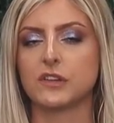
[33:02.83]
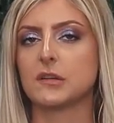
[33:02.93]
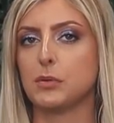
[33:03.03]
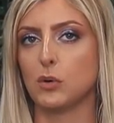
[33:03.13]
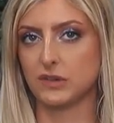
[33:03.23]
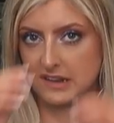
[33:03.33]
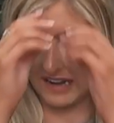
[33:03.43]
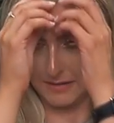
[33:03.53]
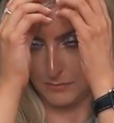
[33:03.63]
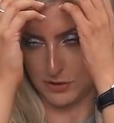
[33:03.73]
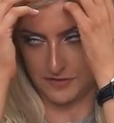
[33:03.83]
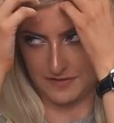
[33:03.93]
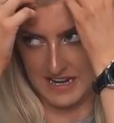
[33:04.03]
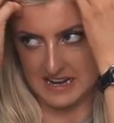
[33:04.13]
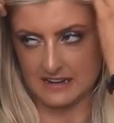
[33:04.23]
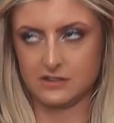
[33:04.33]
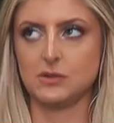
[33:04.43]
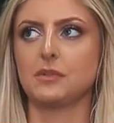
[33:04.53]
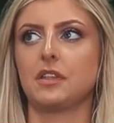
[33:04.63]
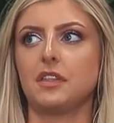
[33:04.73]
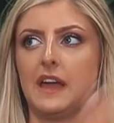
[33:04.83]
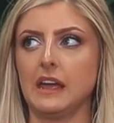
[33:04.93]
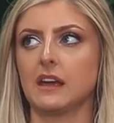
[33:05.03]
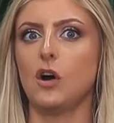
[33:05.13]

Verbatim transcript: suppose he's had much feed, I don't think.